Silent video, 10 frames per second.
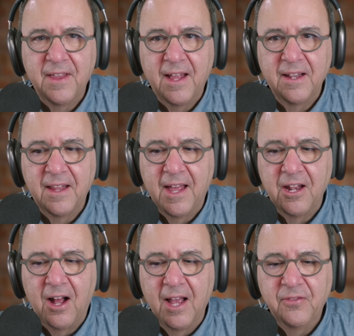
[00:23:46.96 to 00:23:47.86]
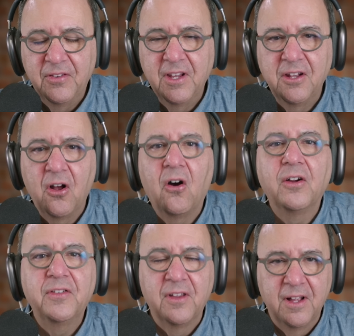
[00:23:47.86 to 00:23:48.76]
that that I've seen
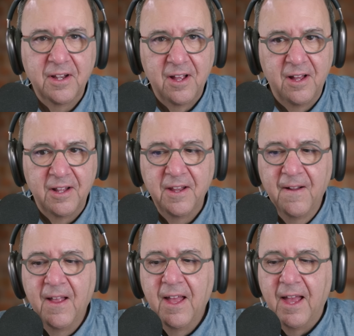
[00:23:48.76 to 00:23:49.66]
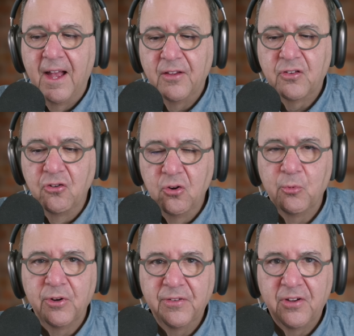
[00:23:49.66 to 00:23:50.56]
Arsalan Khan ask
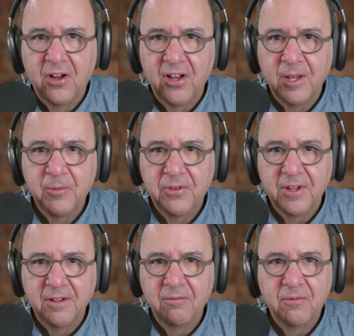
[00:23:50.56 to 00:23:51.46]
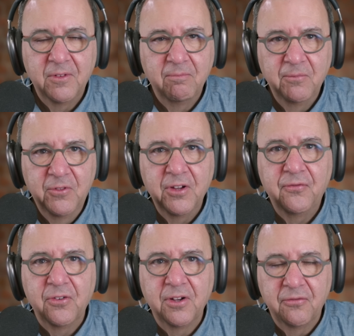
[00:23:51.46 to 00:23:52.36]
numerous times in
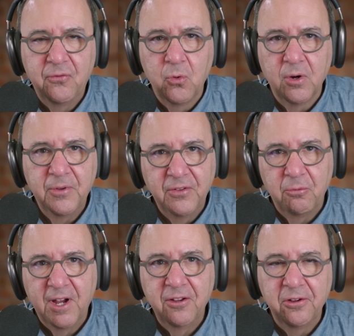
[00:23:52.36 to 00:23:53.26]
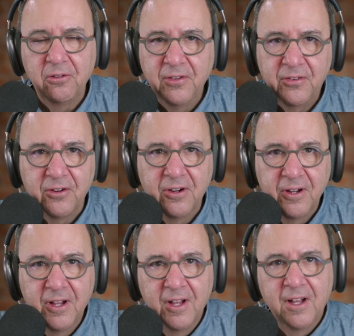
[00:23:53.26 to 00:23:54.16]
different forms. He's a regular listener
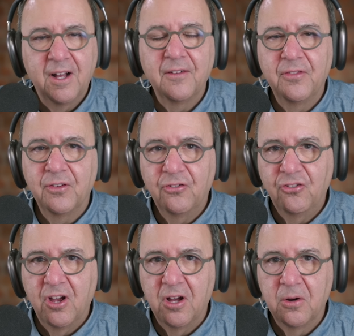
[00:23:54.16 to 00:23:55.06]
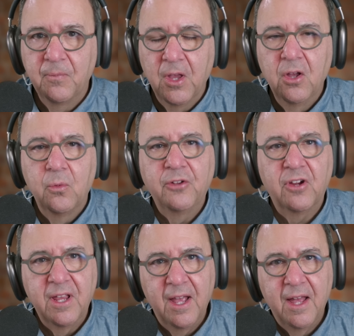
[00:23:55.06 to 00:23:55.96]
of the show, which
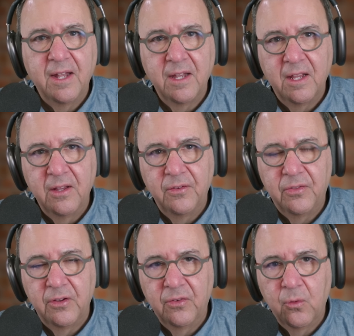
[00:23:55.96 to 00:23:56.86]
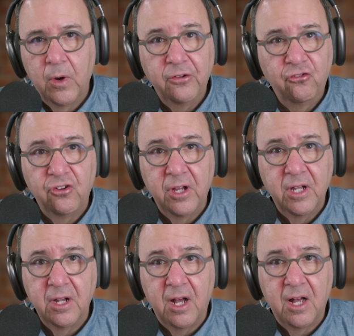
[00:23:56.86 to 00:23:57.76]
again is this
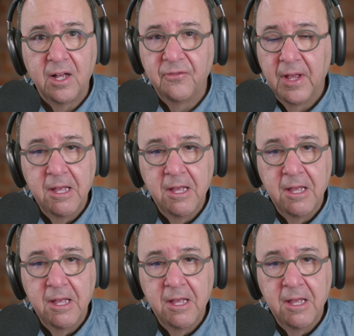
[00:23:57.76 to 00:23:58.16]
question of